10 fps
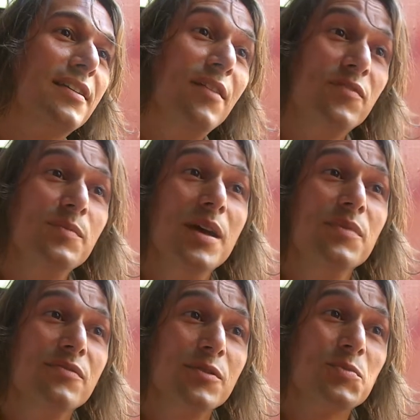came from them in
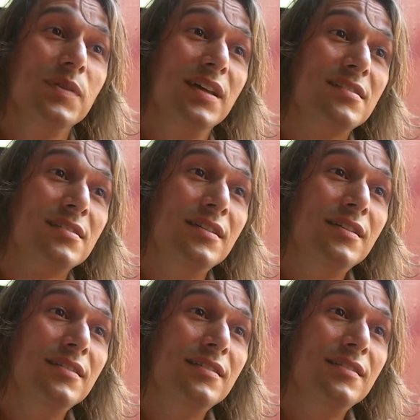the first place.
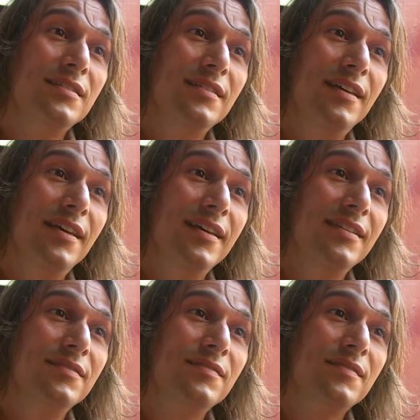
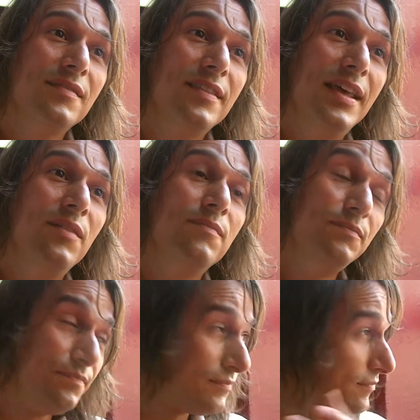And then
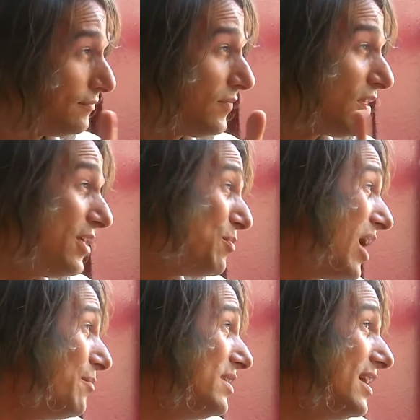they
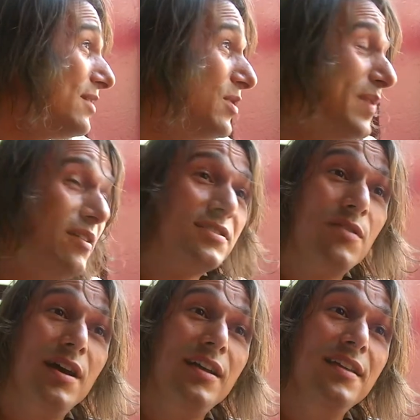brought me in and we bounced
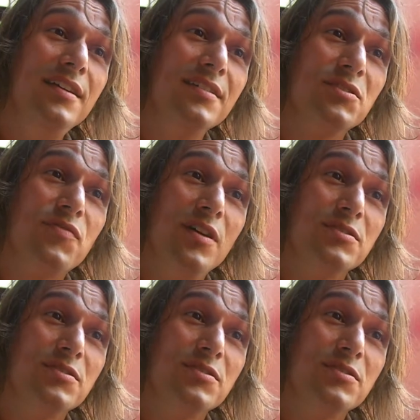around ideas as far